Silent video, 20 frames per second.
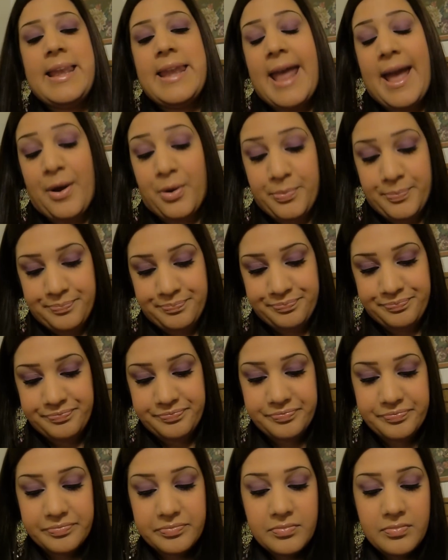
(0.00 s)
Now,
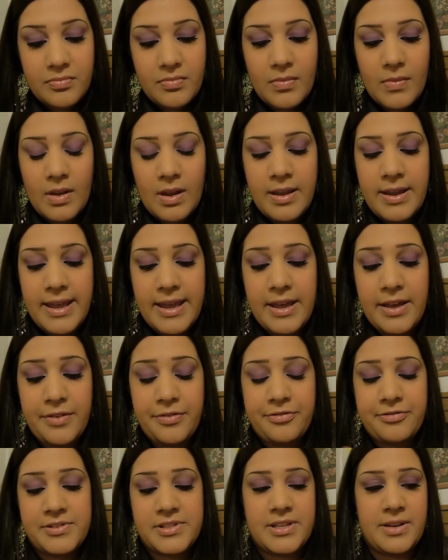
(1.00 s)

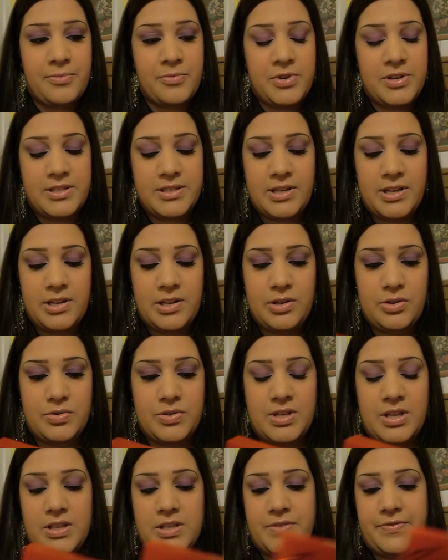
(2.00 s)
if for some reason
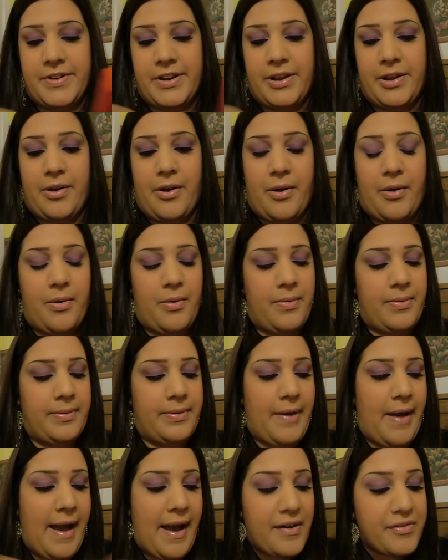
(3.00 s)
you see this video
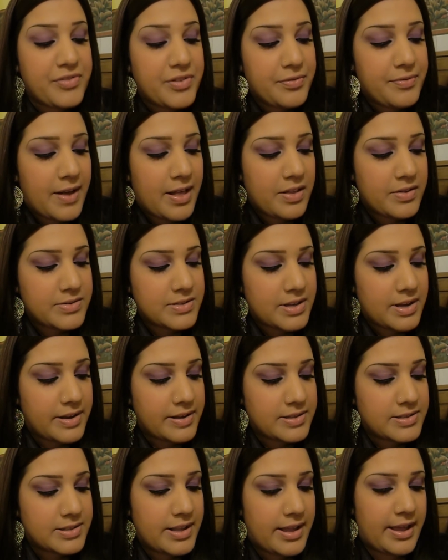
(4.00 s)
after
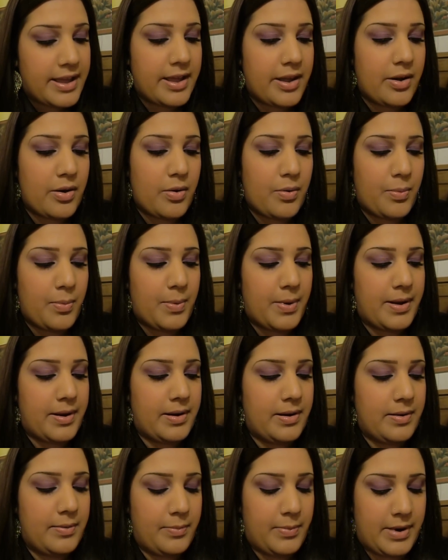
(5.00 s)
Valentine's Day or
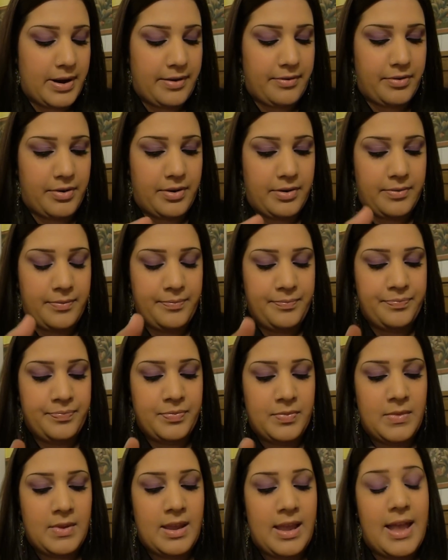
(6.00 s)
whatever,
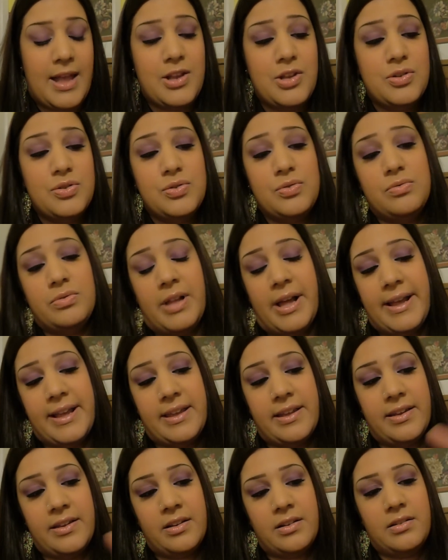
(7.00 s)
and you do
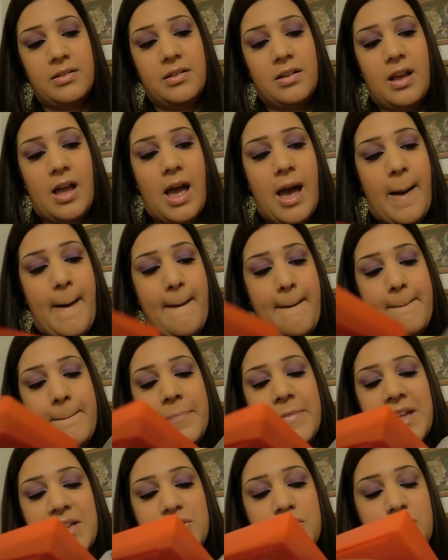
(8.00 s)
like it,
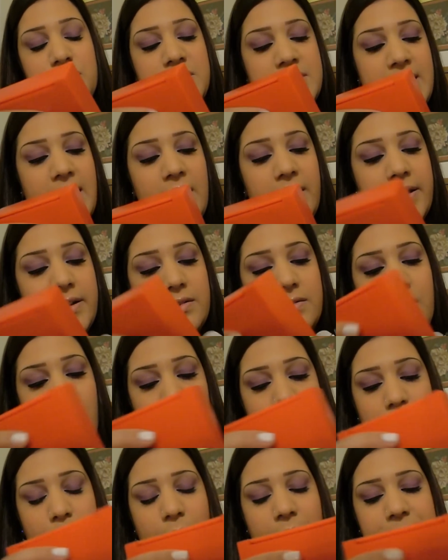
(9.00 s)
they do sell it
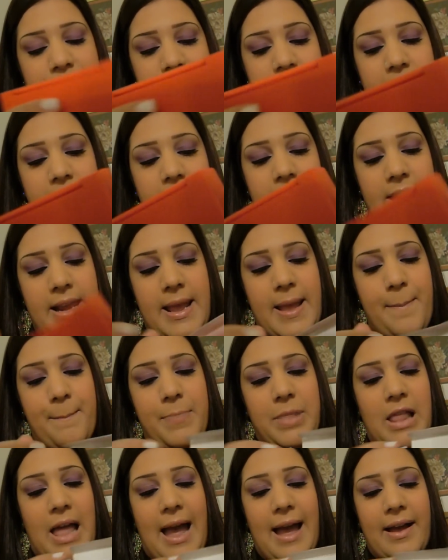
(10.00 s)
on their website in
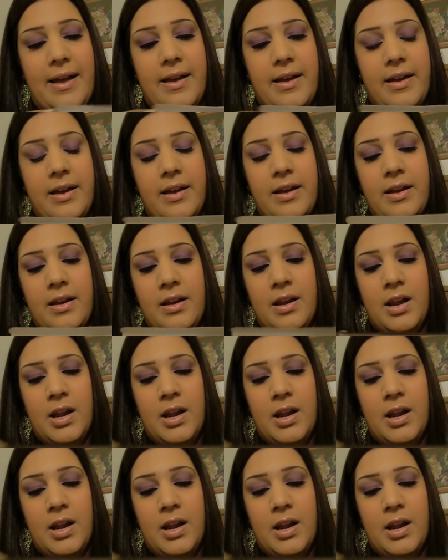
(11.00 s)
black.